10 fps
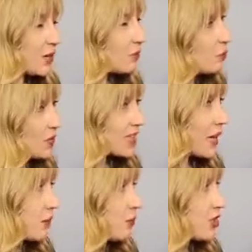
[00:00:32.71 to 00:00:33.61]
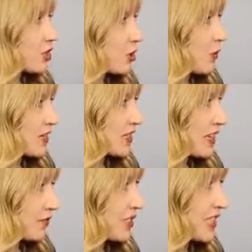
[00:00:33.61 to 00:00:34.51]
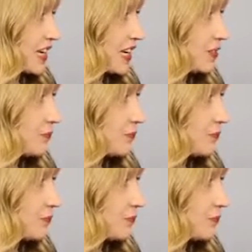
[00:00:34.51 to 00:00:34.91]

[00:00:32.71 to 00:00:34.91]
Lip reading: but what's happening with the US FDA?